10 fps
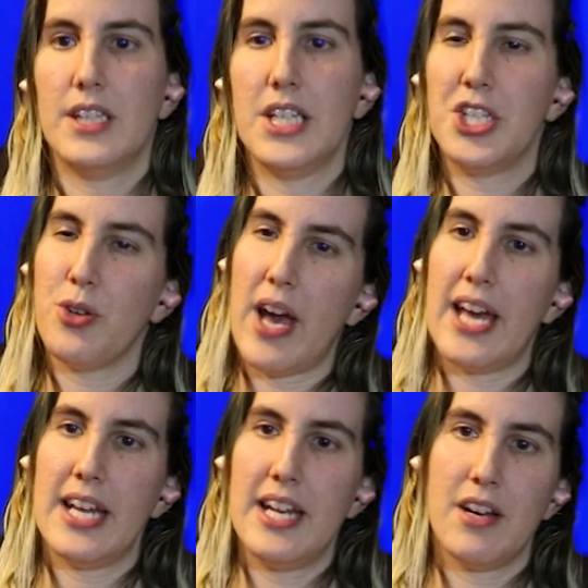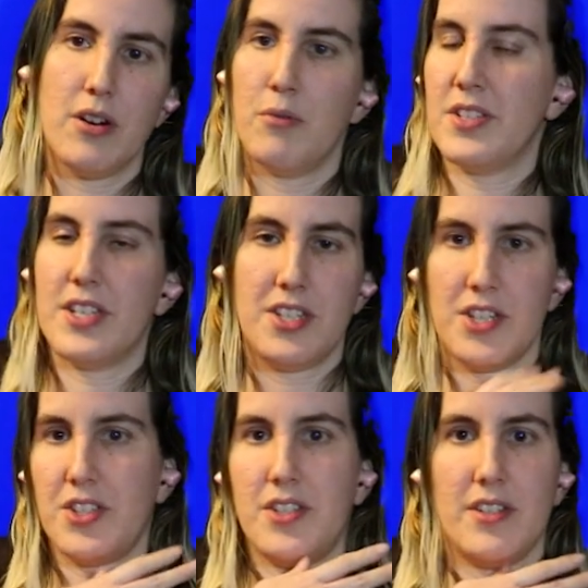Did you edit it, or was it
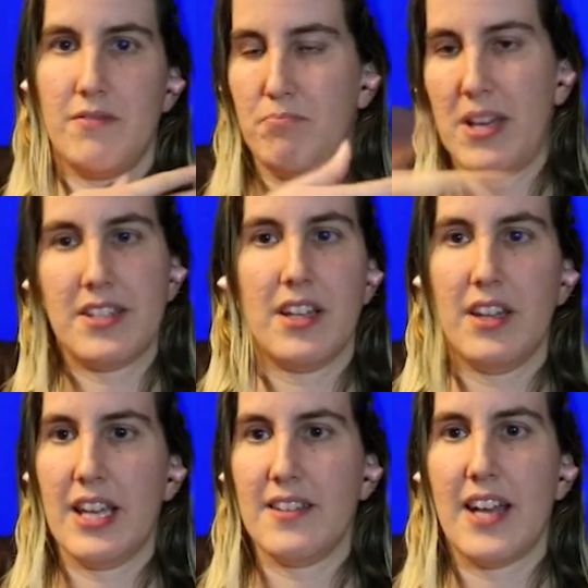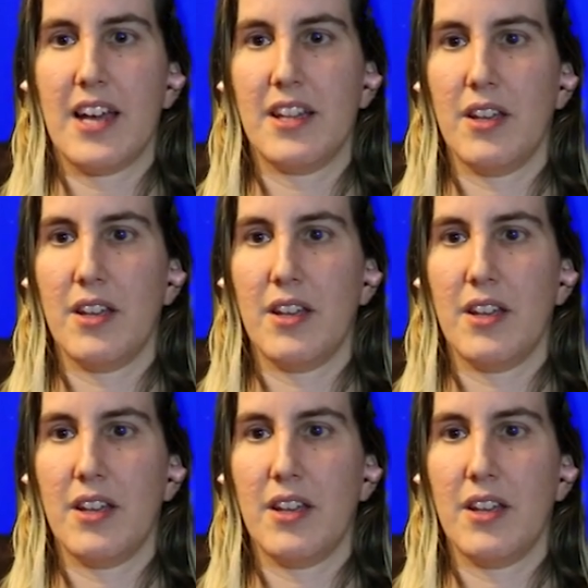just basically exactly?